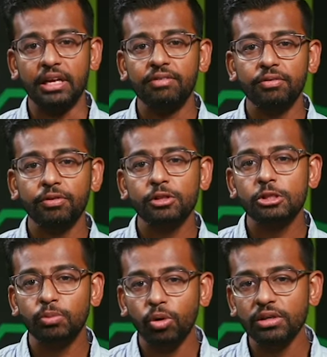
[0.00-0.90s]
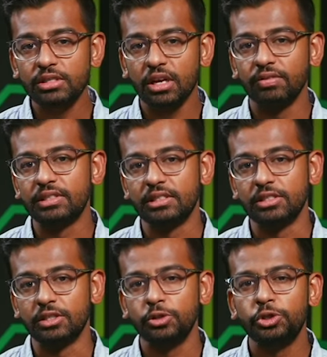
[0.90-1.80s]
Even for the smaller
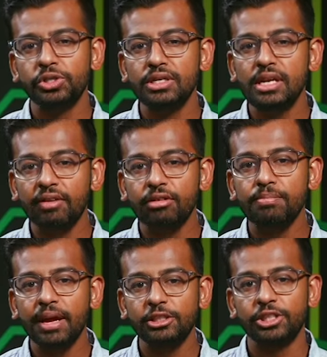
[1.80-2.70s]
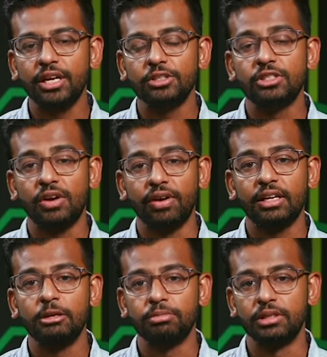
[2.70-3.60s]
services, you should never make changes
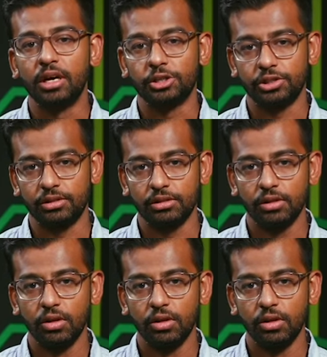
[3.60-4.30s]
directly in production.